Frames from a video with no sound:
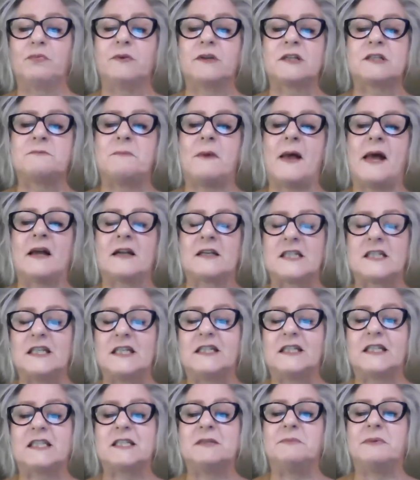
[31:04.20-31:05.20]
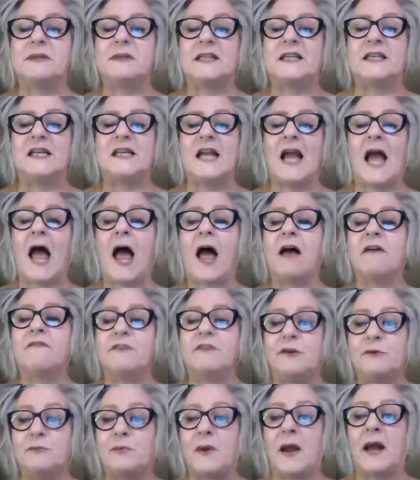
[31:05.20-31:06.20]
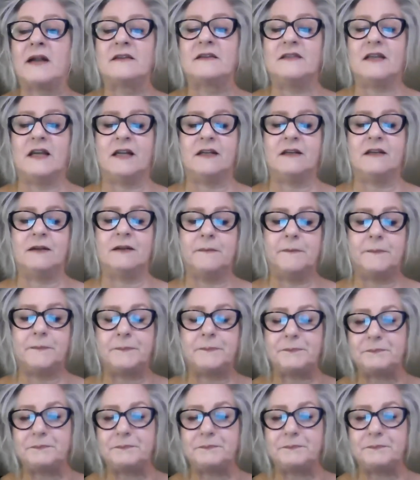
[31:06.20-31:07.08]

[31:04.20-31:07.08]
with respect to disability had erected.